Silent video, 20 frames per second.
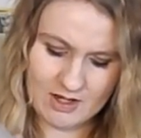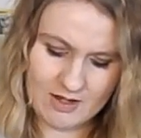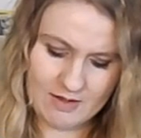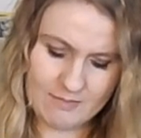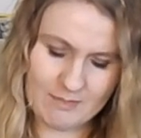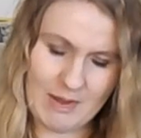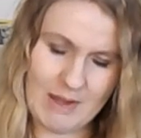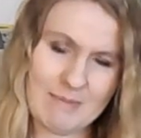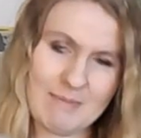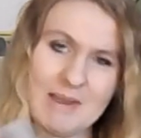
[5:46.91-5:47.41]

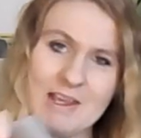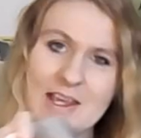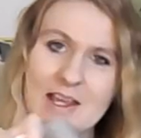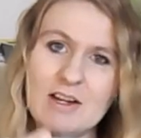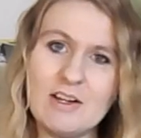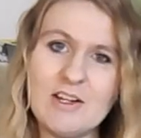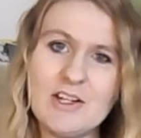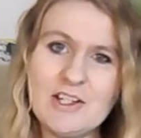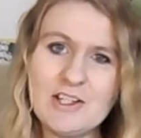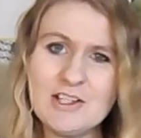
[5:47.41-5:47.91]
baby
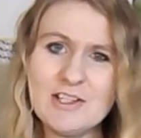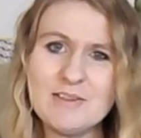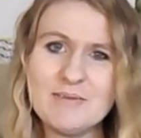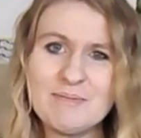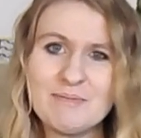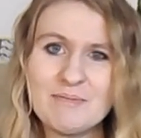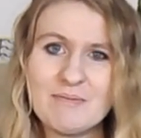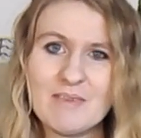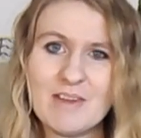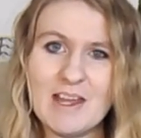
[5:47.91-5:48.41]
carrier.
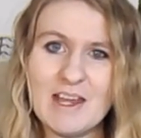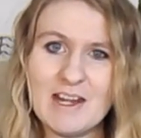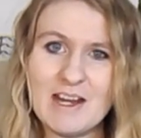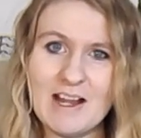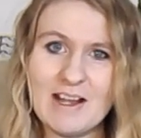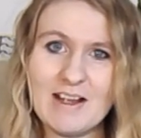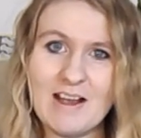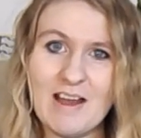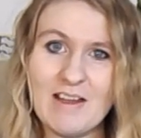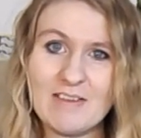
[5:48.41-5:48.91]
And
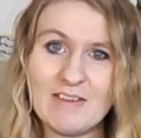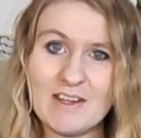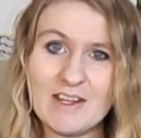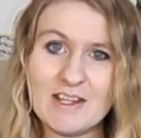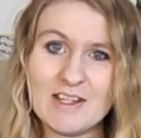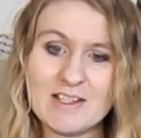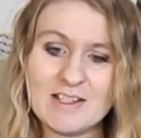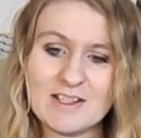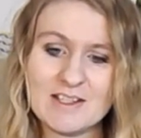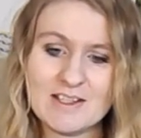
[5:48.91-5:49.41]
I got
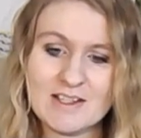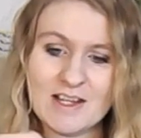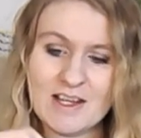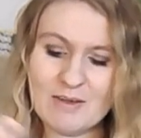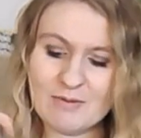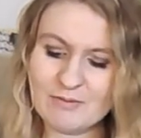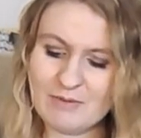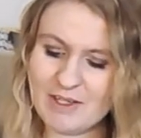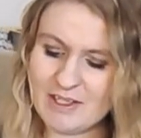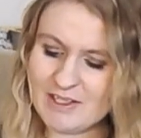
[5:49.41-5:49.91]
this,
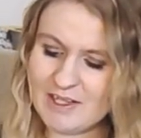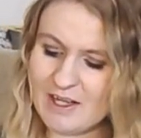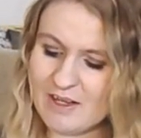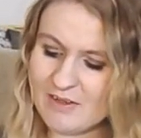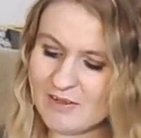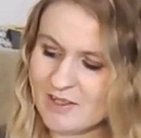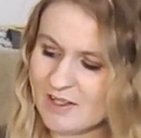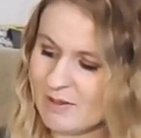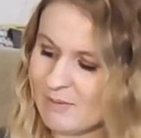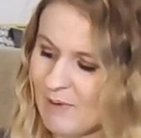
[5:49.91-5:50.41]
it
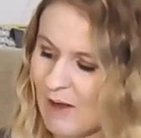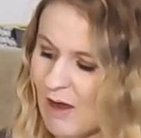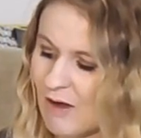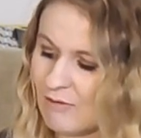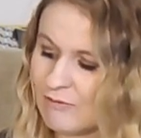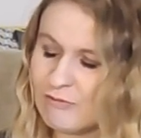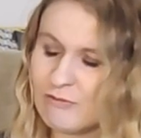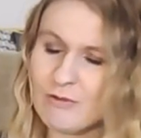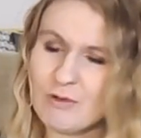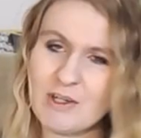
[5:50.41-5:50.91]
retails at
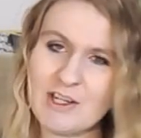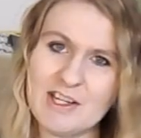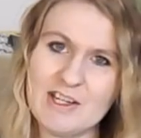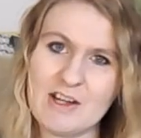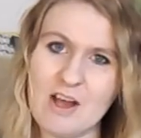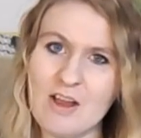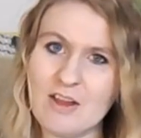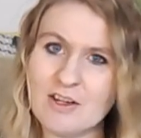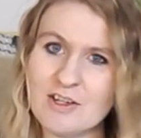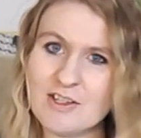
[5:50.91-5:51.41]
about $40
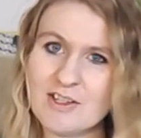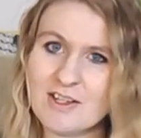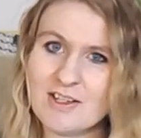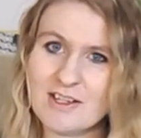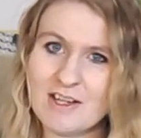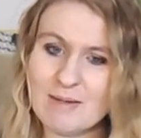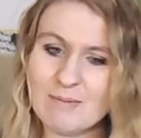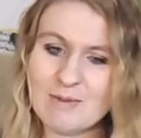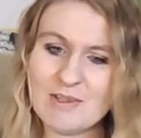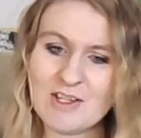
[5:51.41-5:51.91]
on
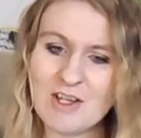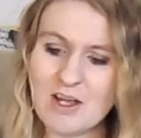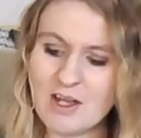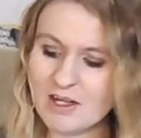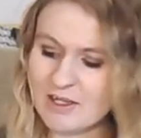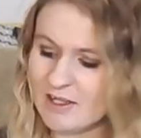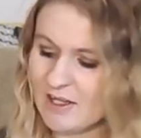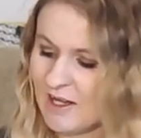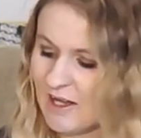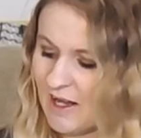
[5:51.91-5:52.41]

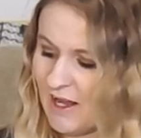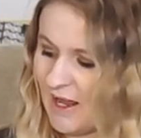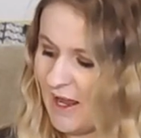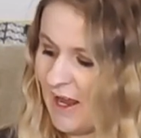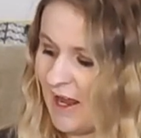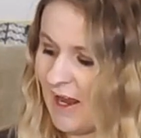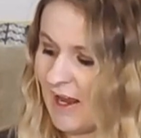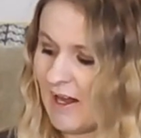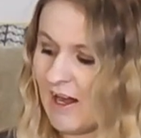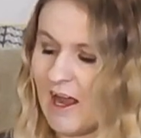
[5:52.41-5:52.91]
Amazon
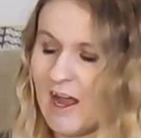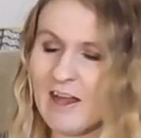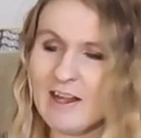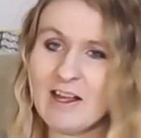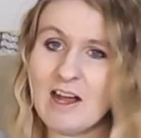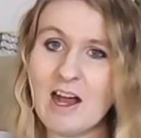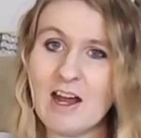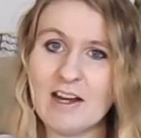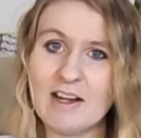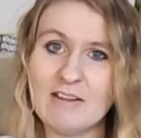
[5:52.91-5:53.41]
and I
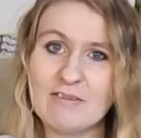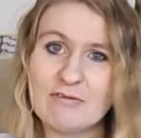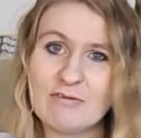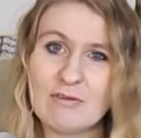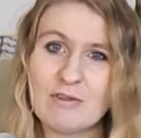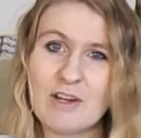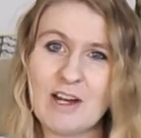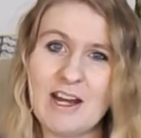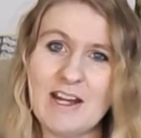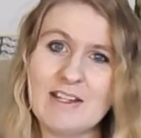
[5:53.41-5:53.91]
got it
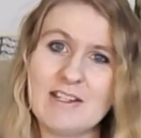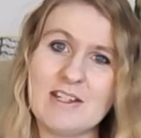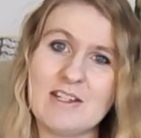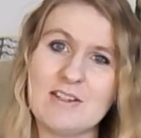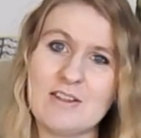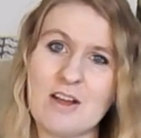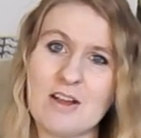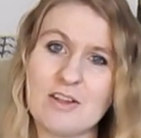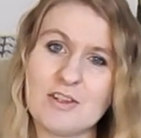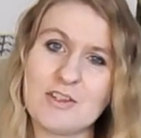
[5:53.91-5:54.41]
for $18.
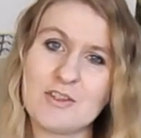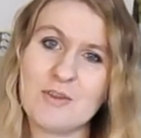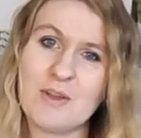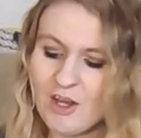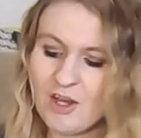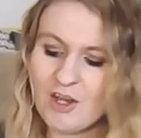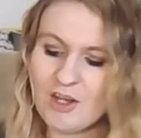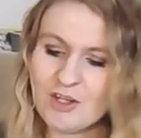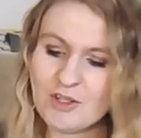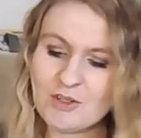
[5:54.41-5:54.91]
So I,
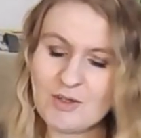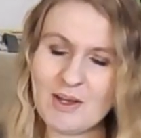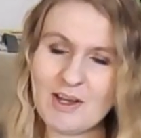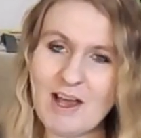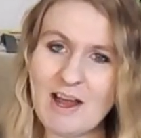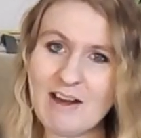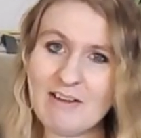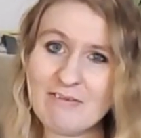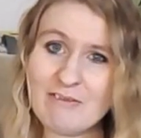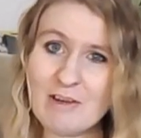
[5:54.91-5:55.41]
so I
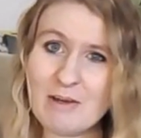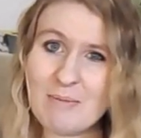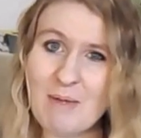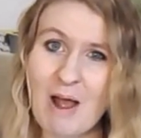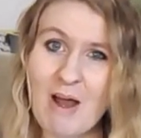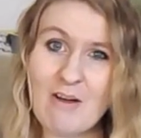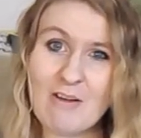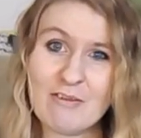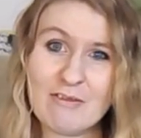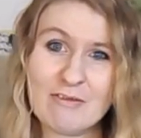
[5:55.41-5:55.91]
got it for
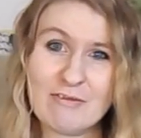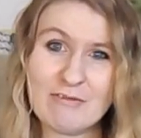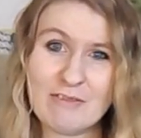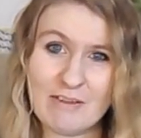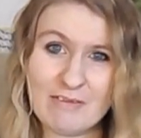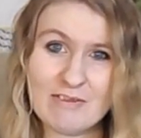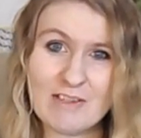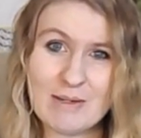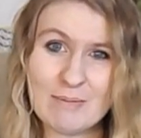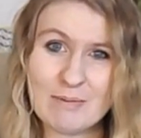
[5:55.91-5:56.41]
about
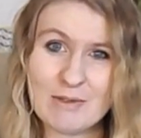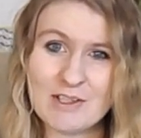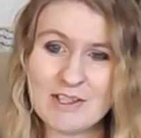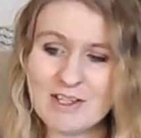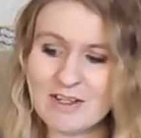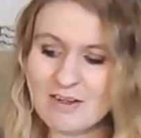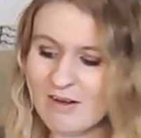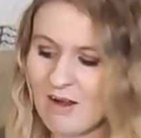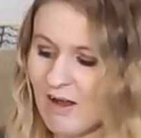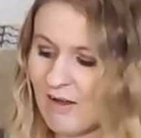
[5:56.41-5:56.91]

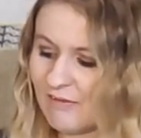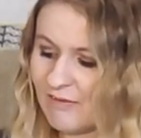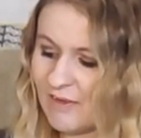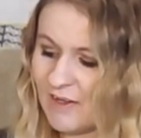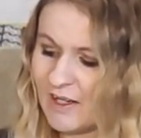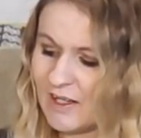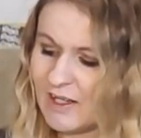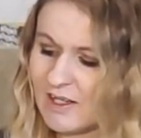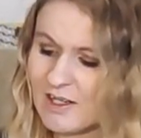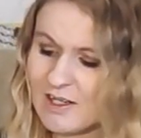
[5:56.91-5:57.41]
50% off
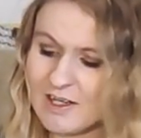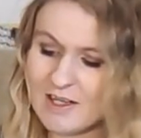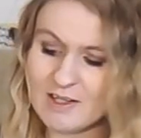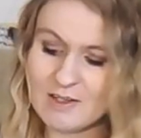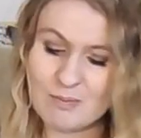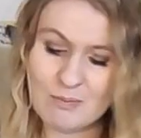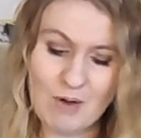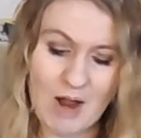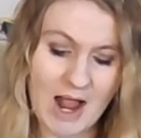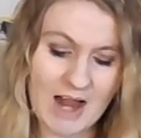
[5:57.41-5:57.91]
there. It's
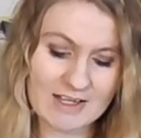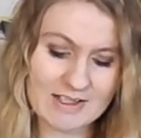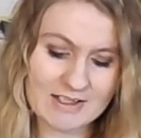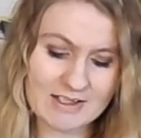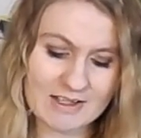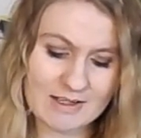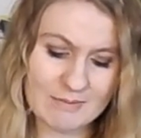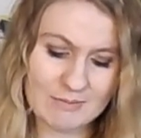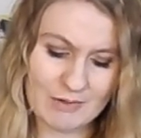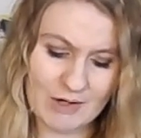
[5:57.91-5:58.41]

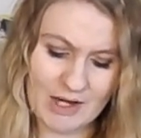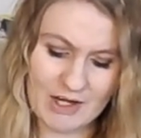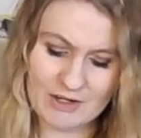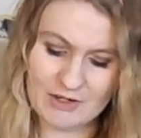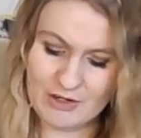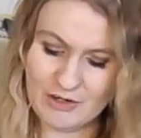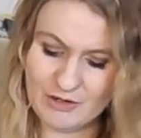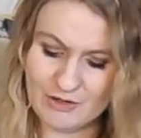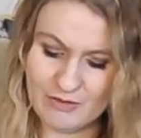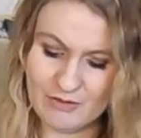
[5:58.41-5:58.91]
practically brand
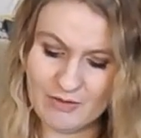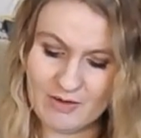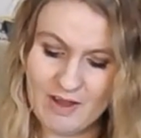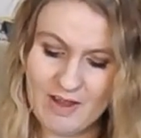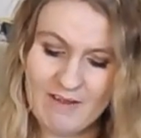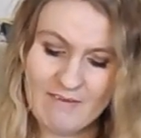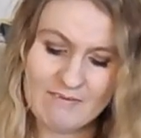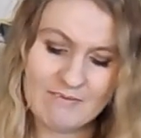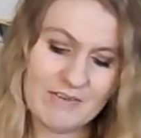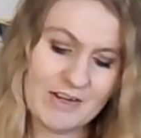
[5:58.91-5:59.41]
new,
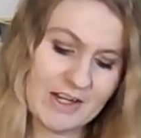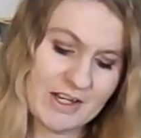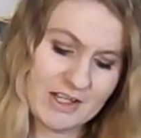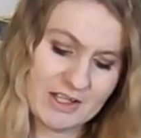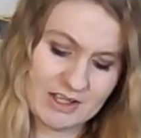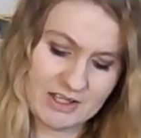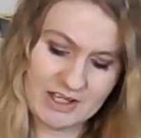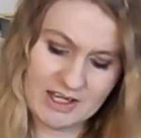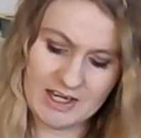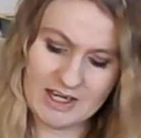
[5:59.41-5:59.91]
very
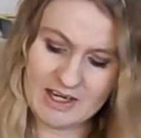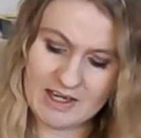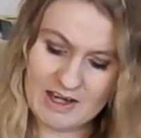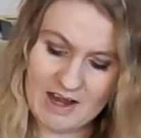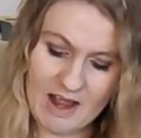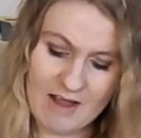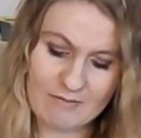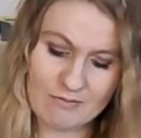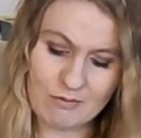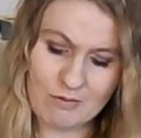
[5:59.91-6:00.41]
clean.
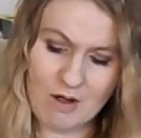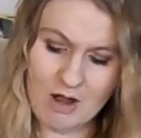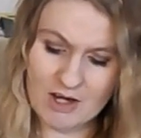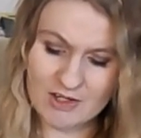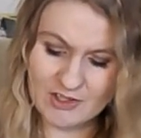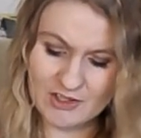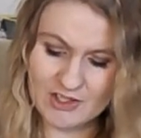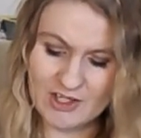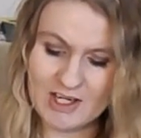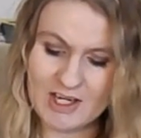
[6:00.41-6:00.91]
I've
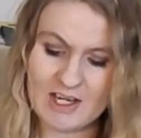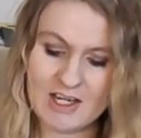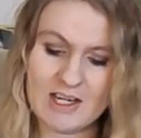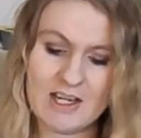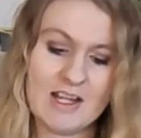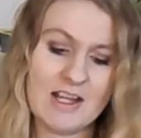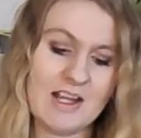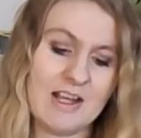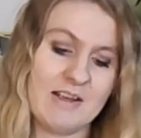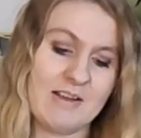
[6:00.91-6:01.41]
washed it.
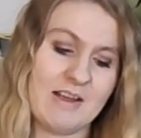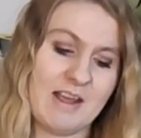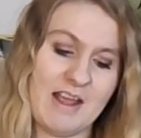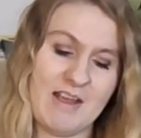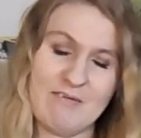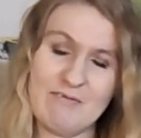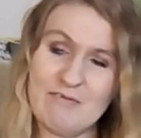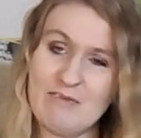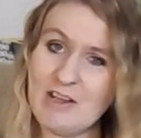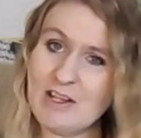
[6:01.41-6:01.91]

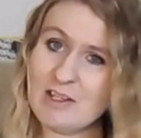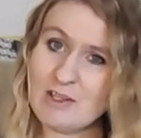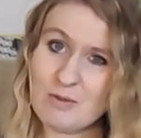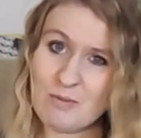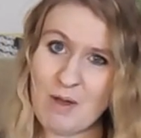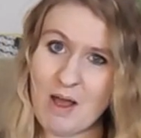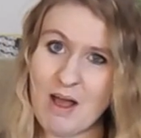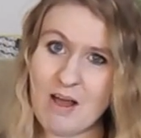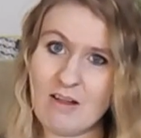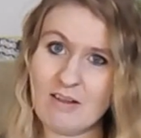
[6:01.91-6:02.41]
It fits
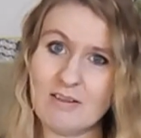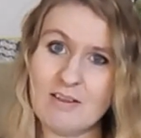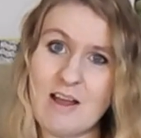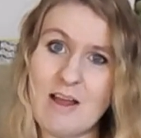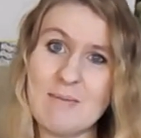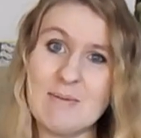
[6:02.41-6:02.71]
well. I'm